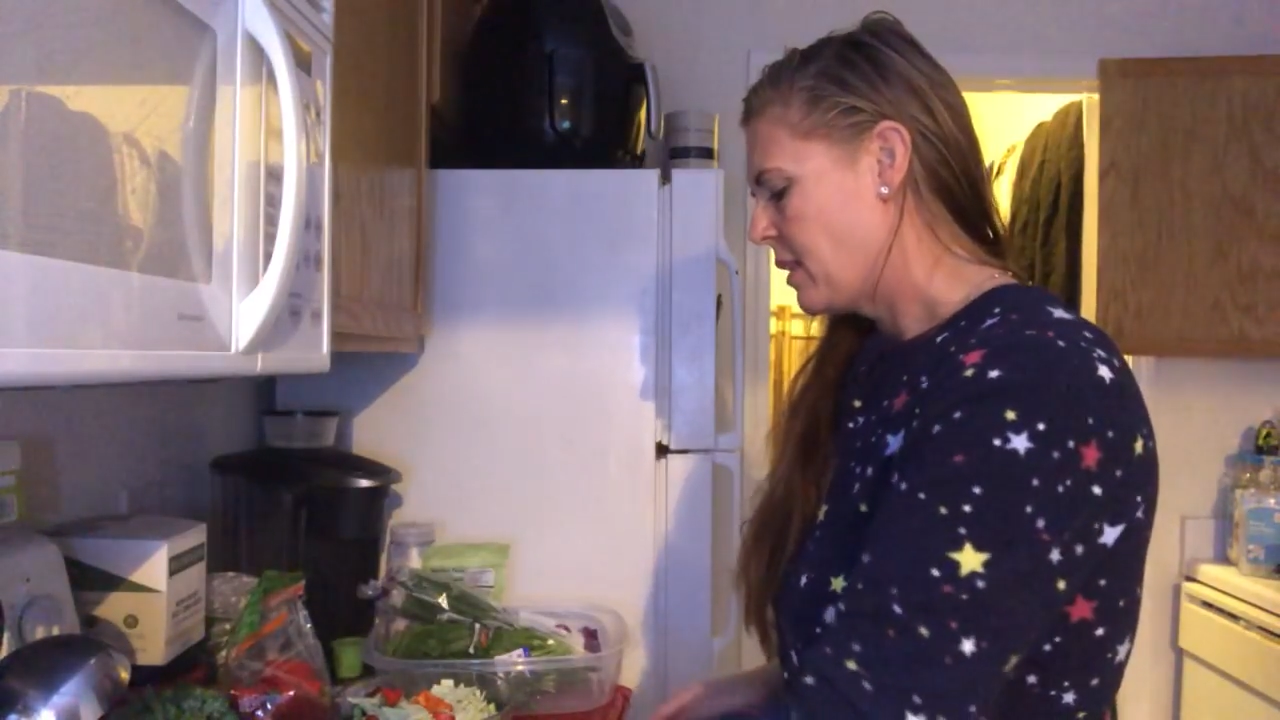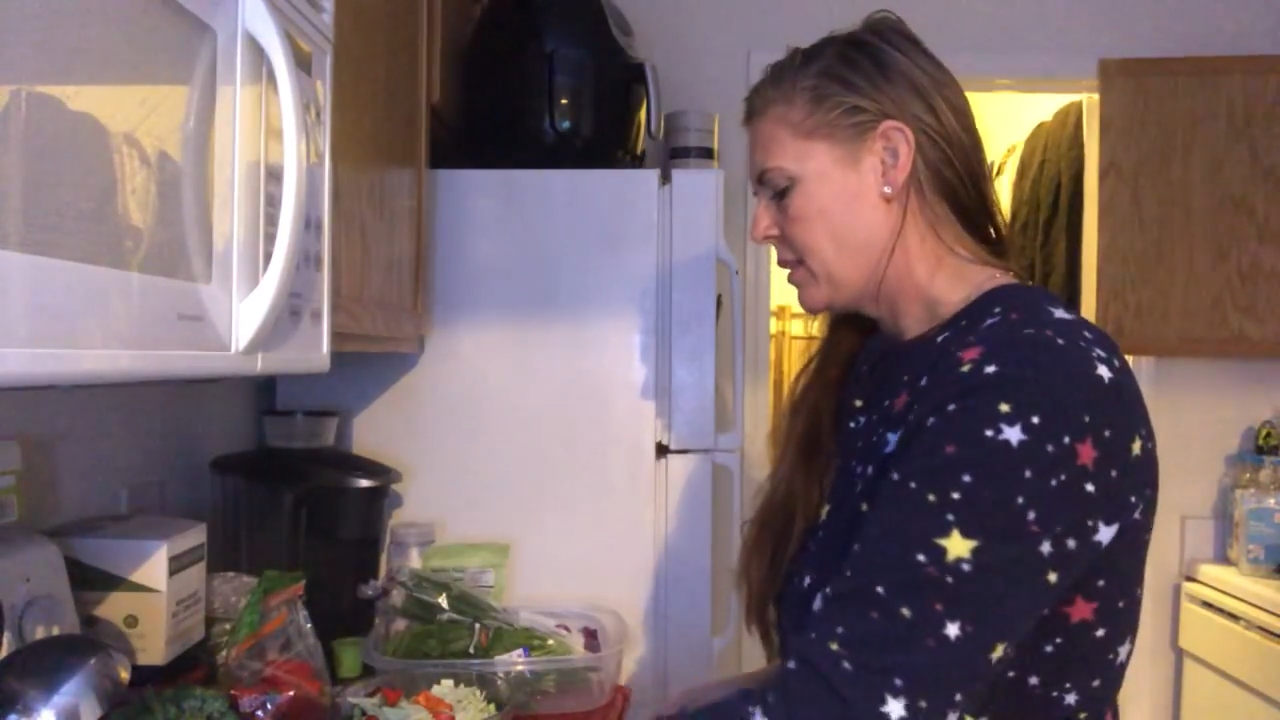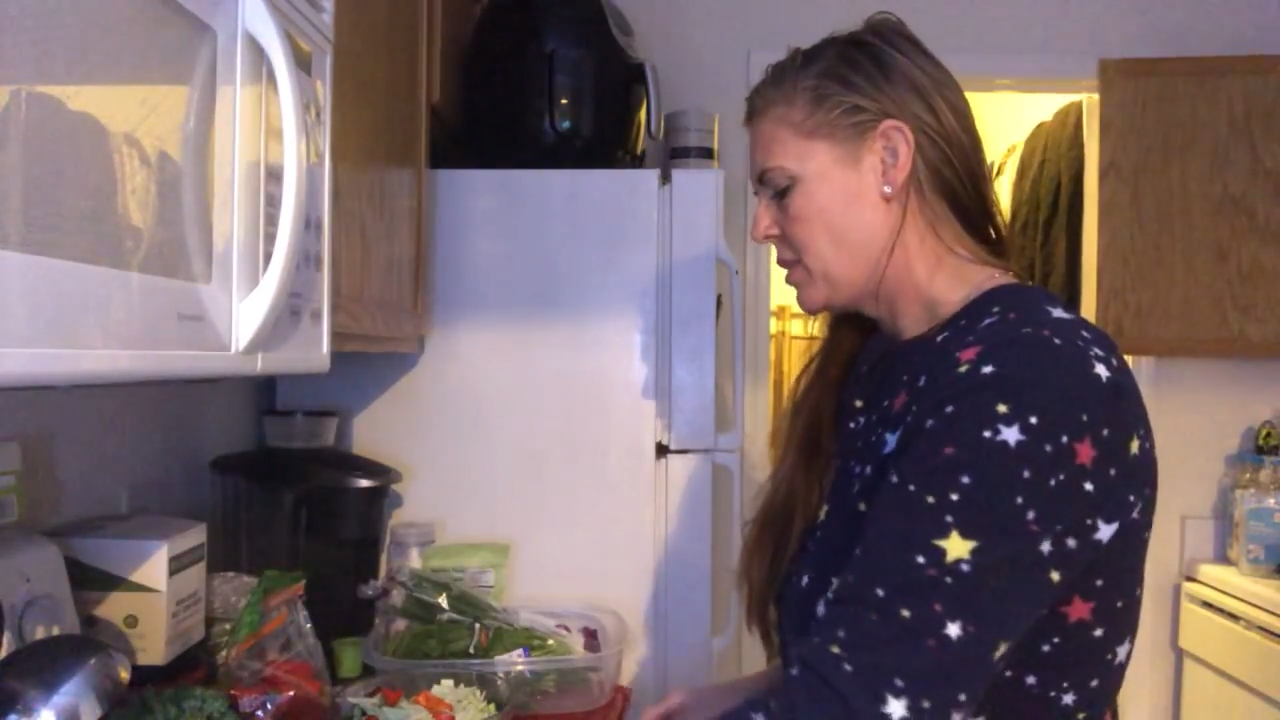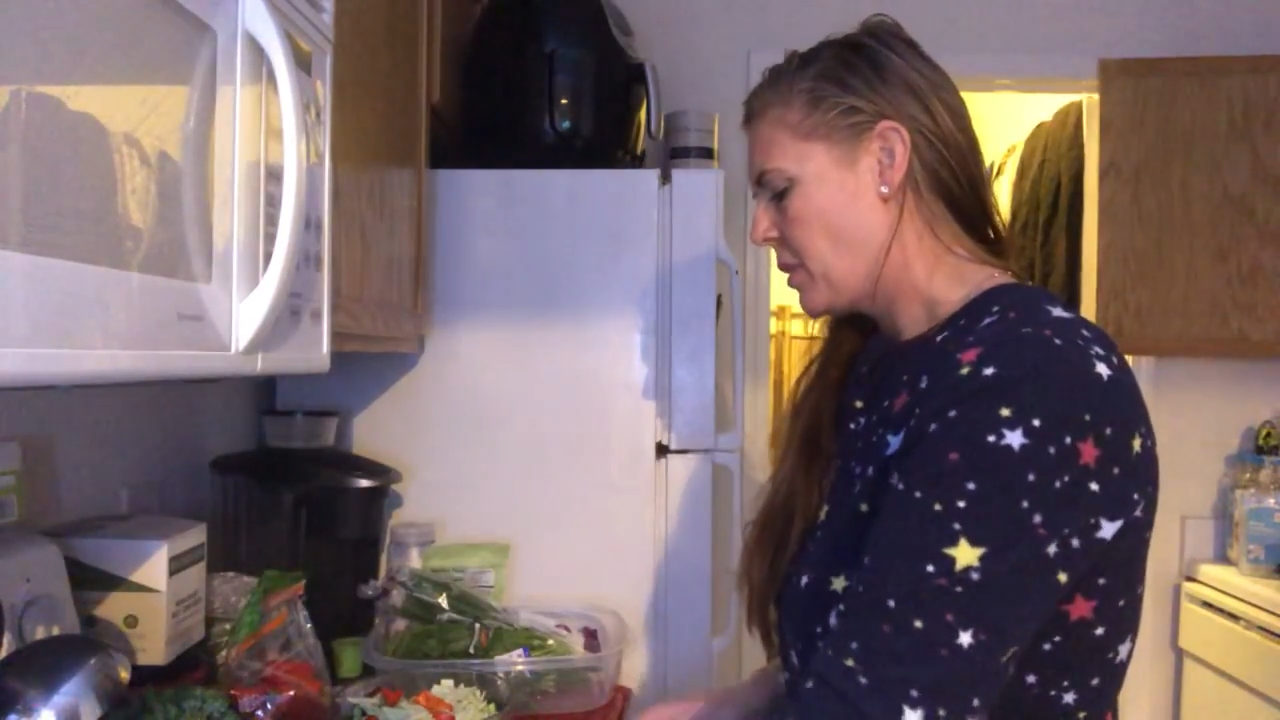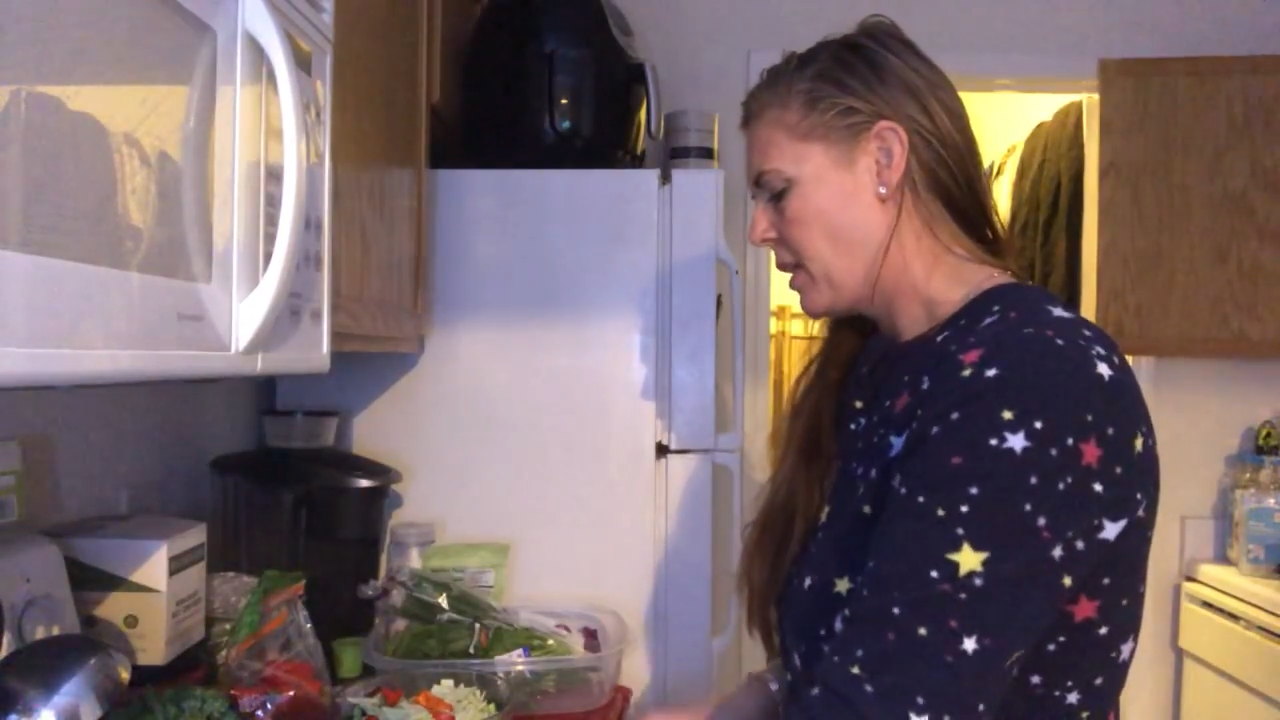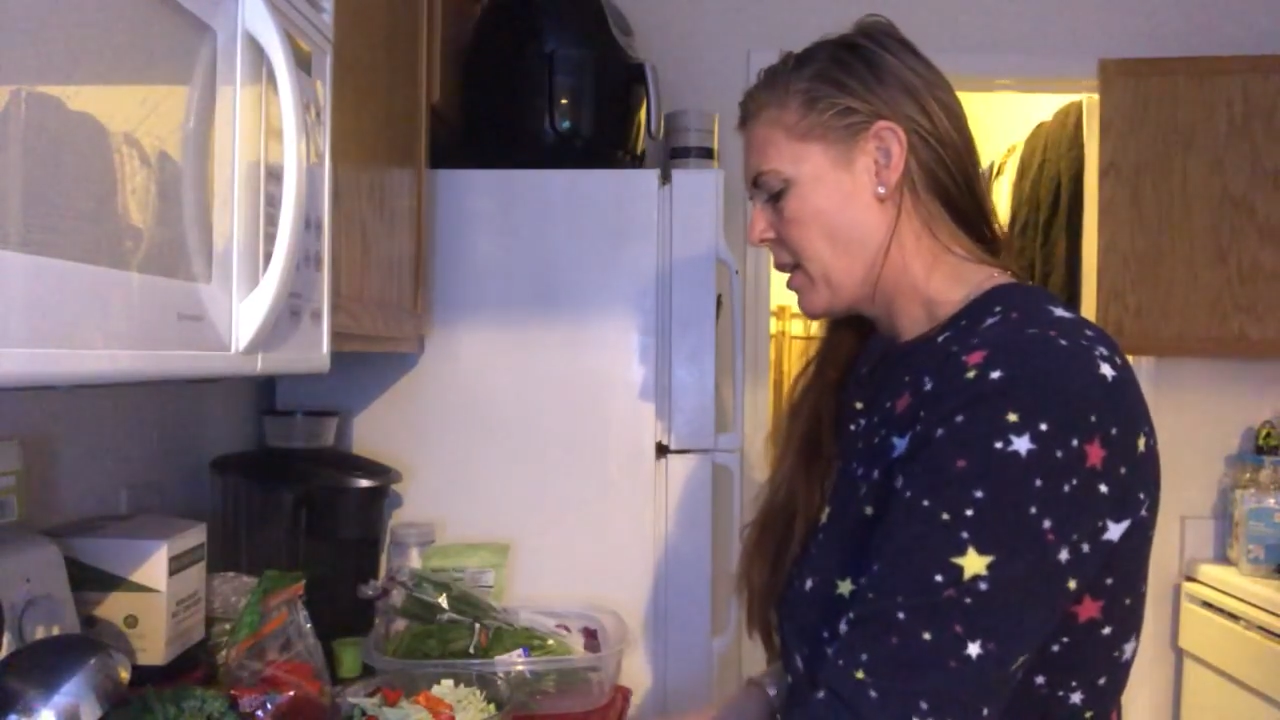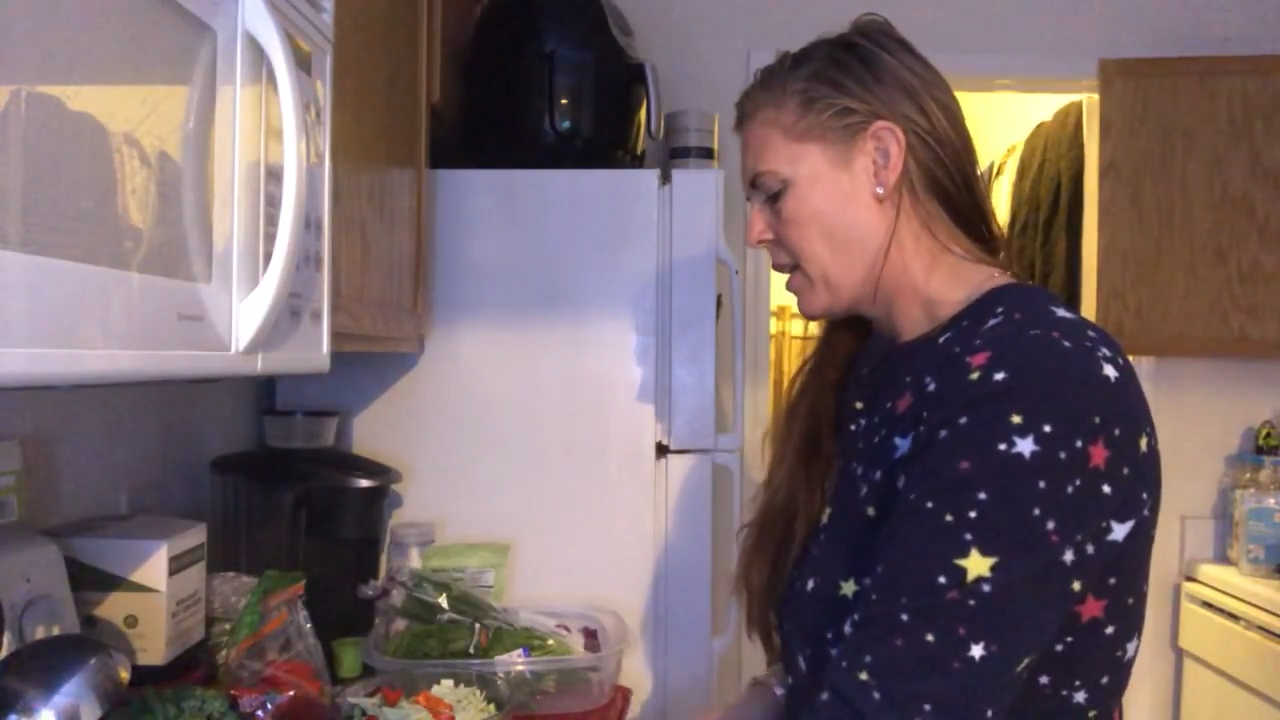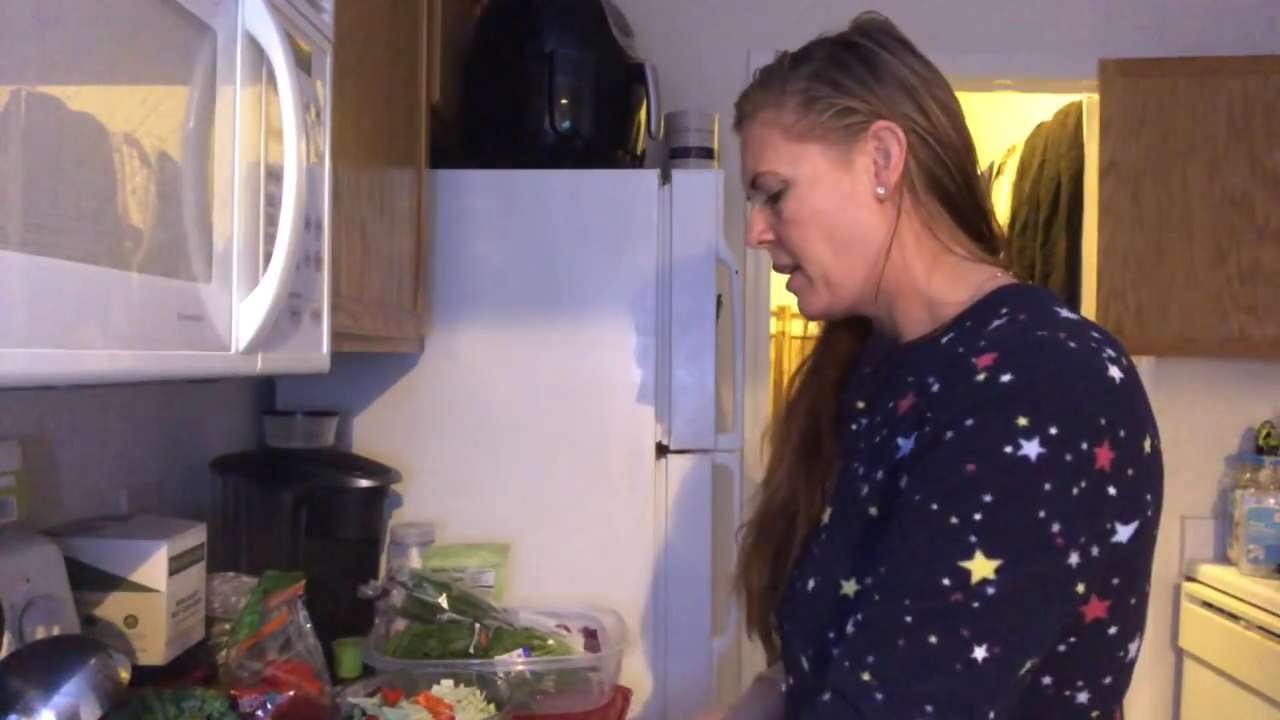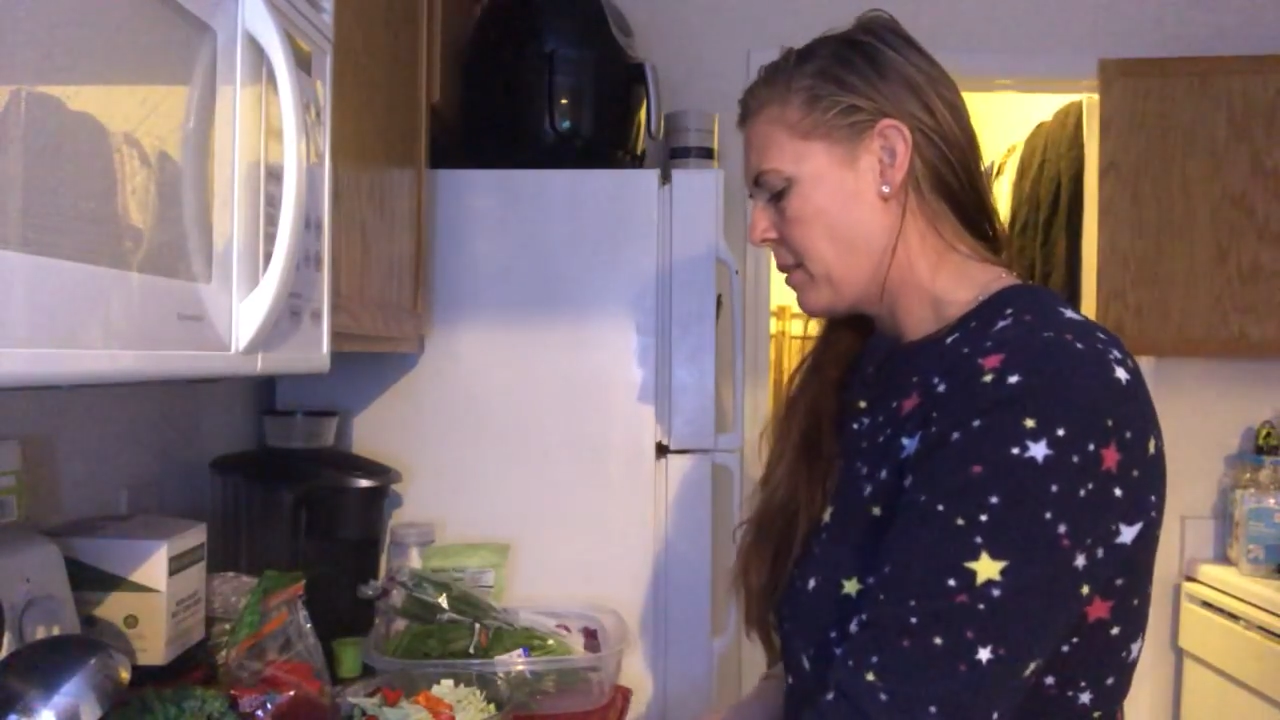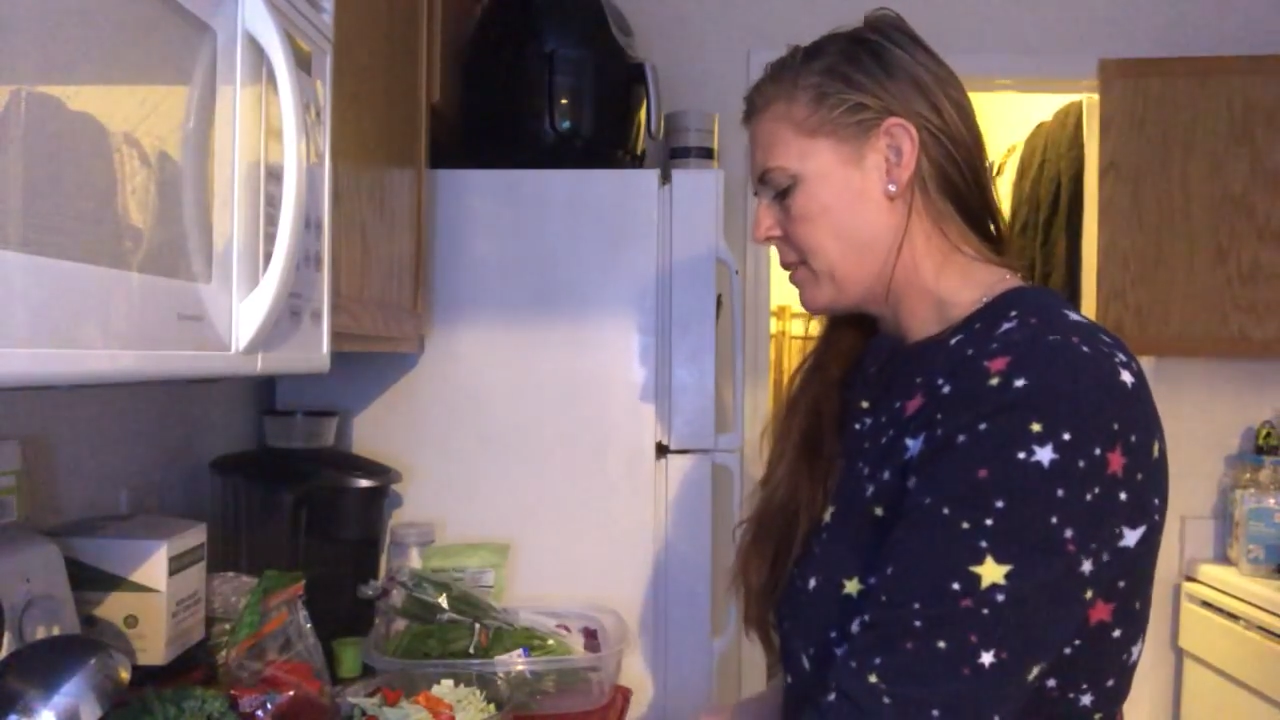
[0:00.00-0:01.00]
So I
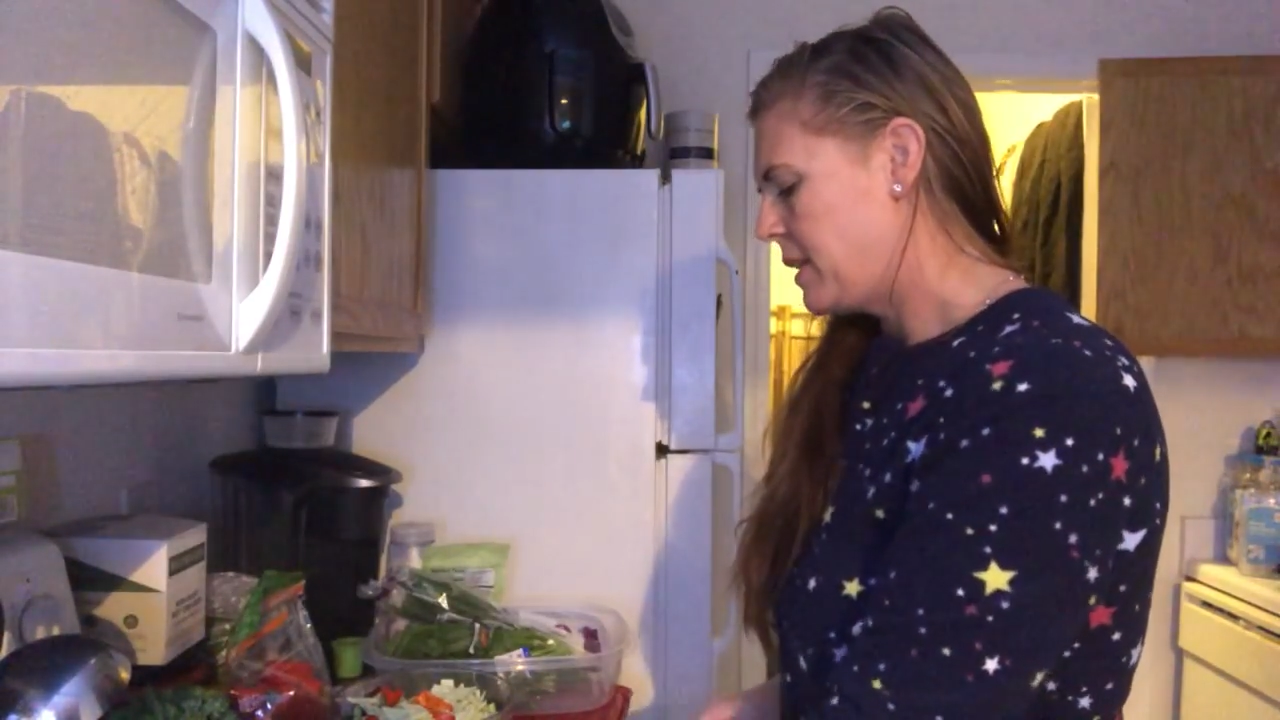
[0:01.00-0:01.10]
cut up